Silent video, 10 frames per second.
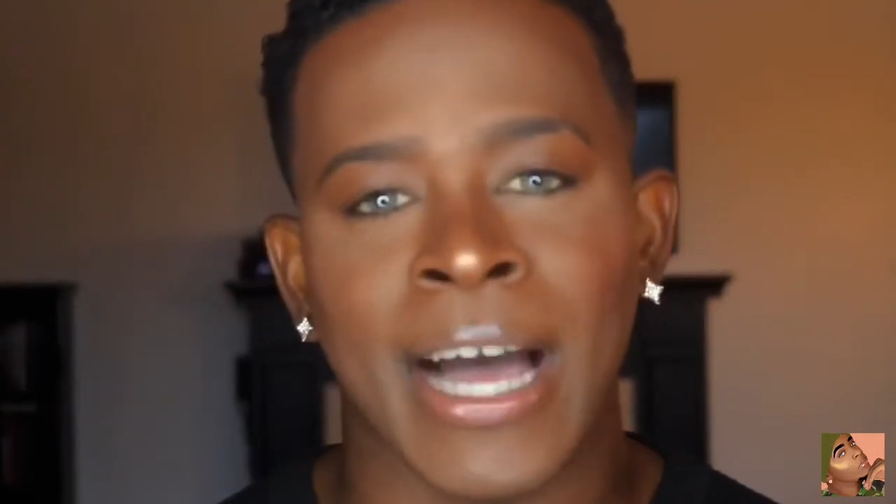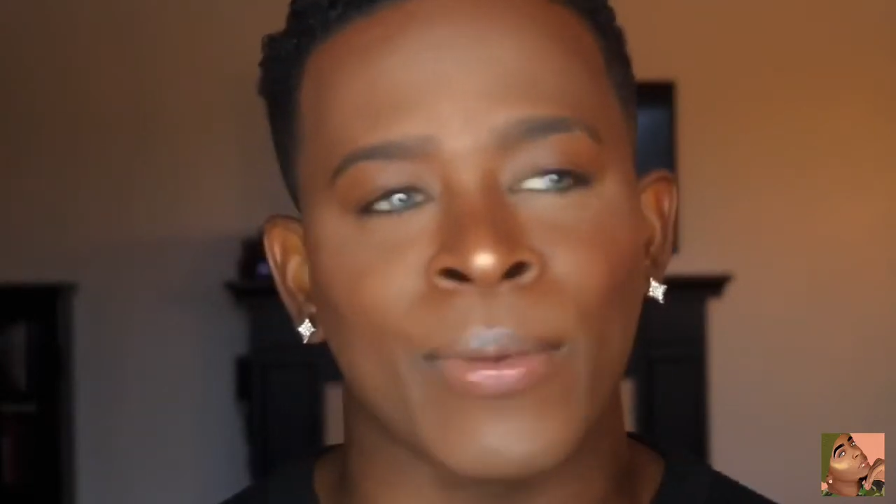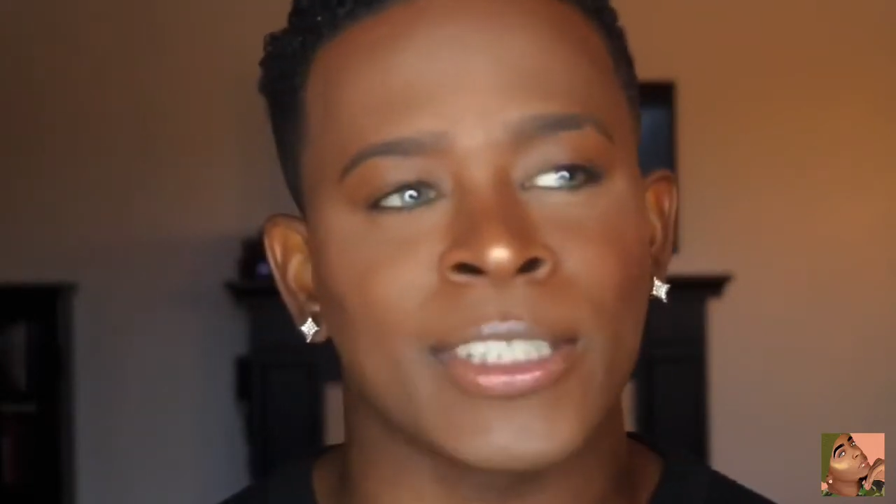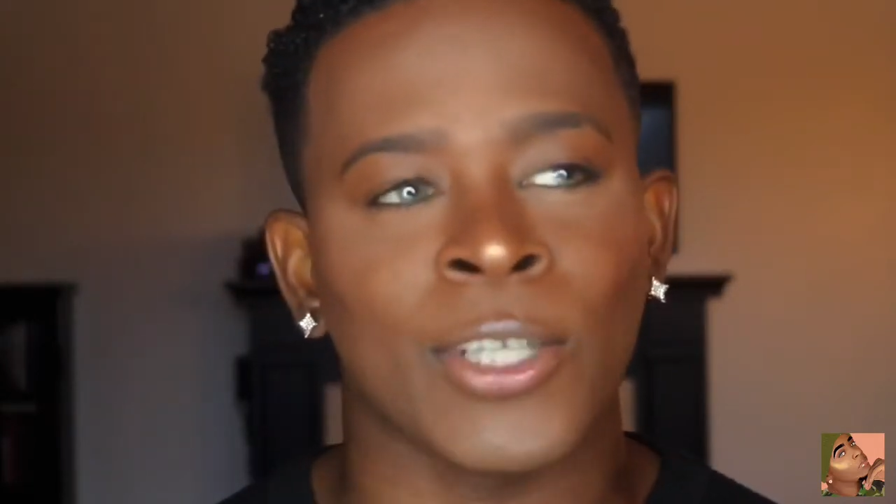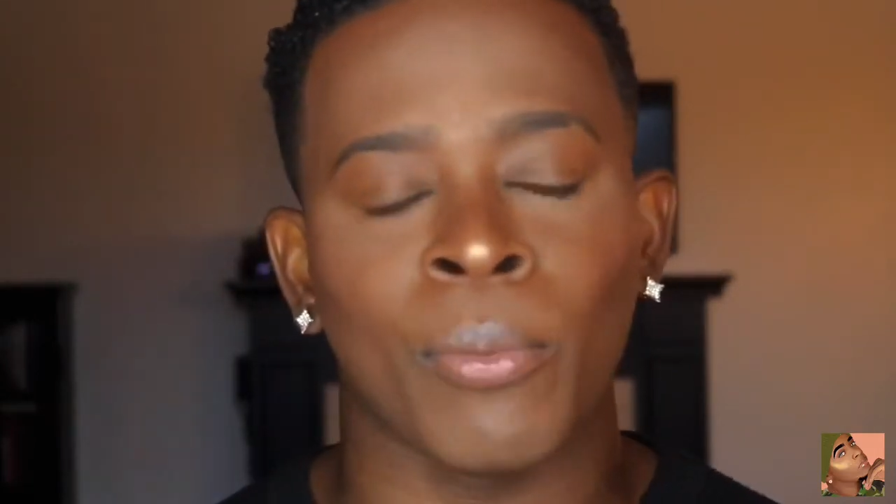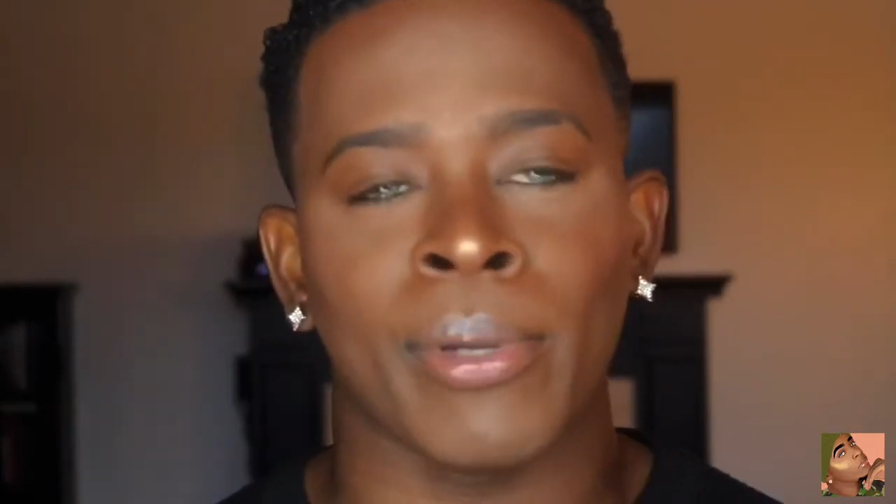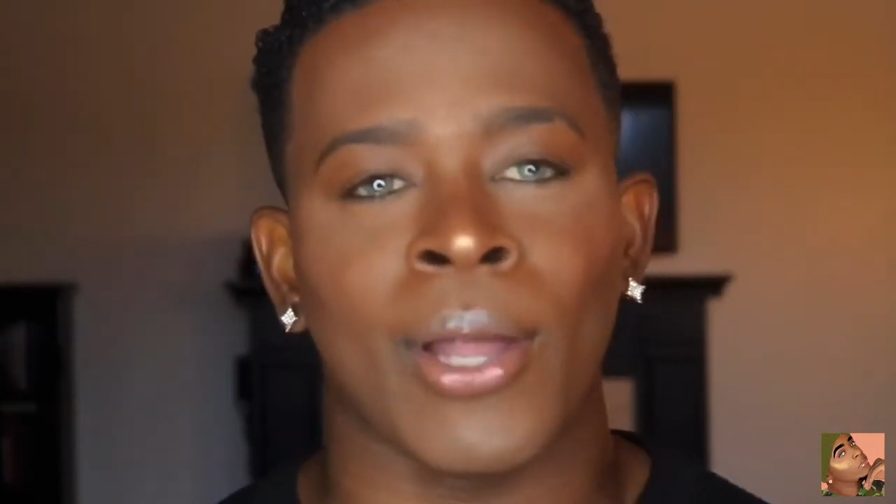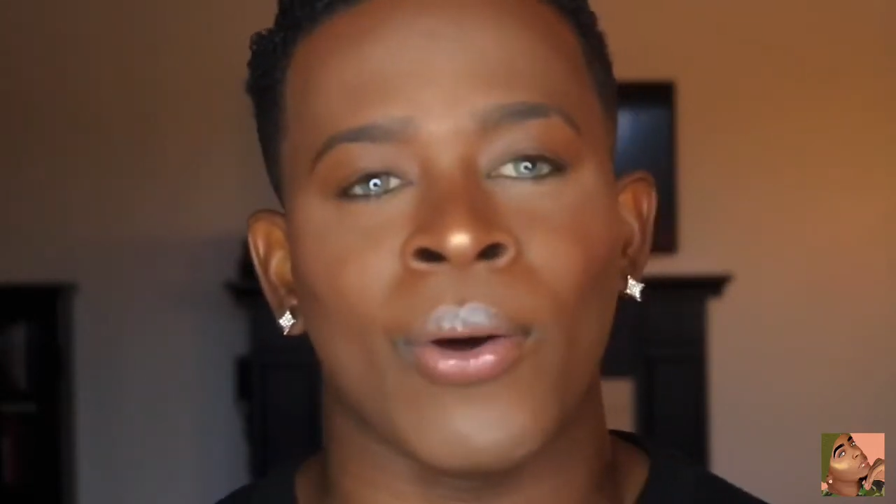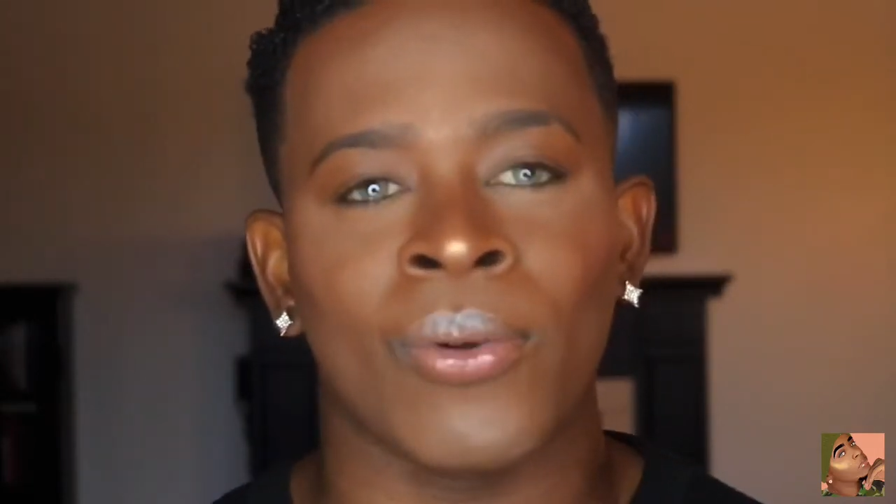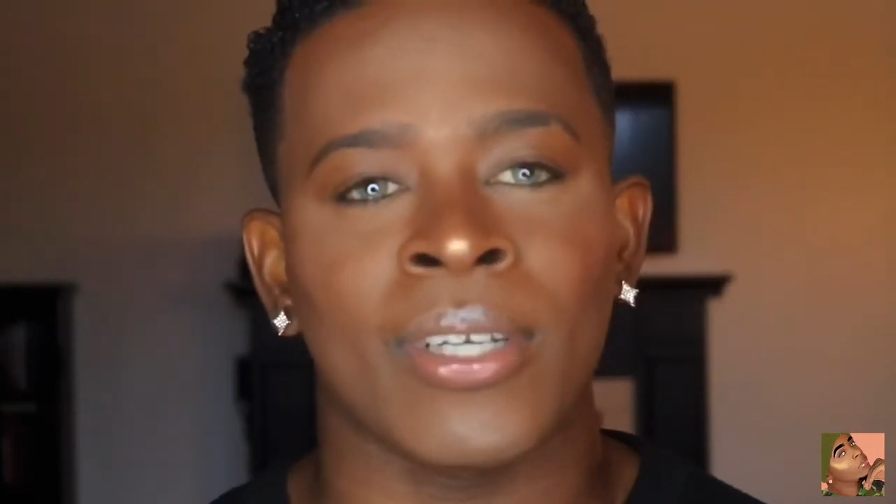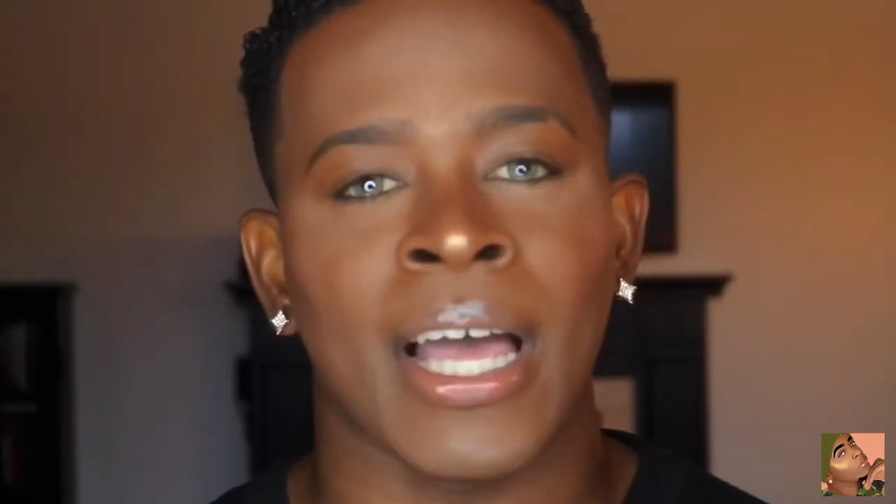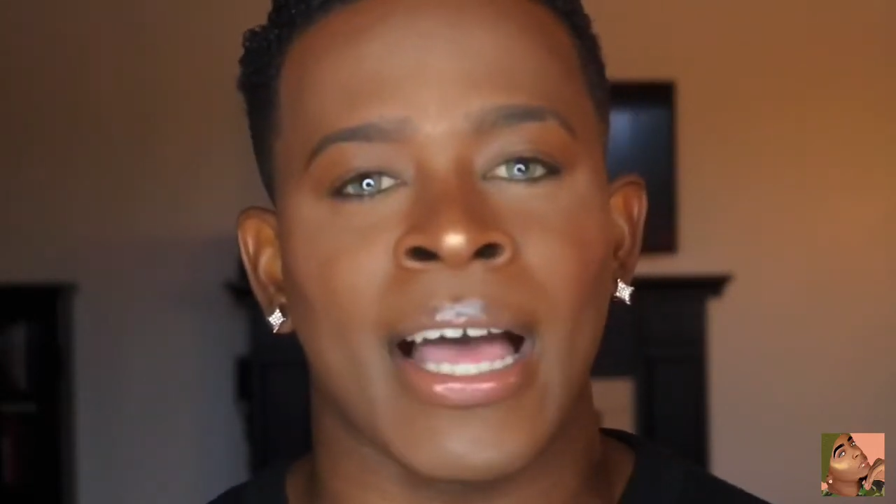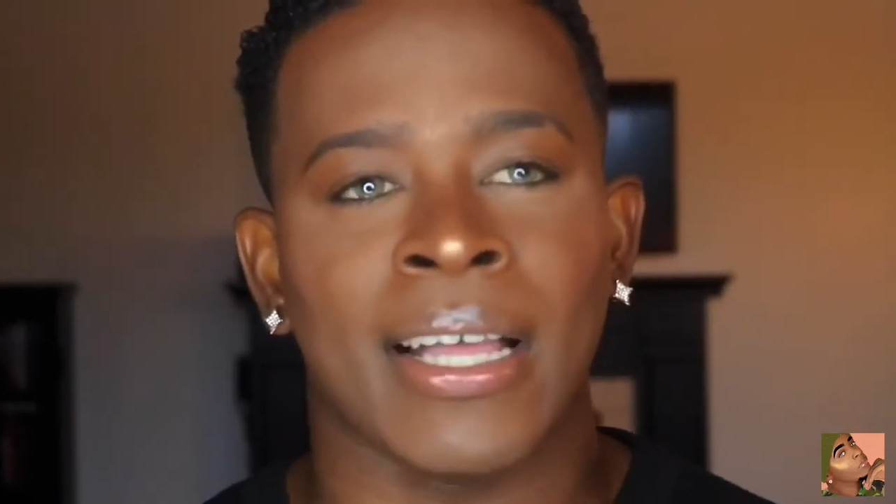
I was so blown.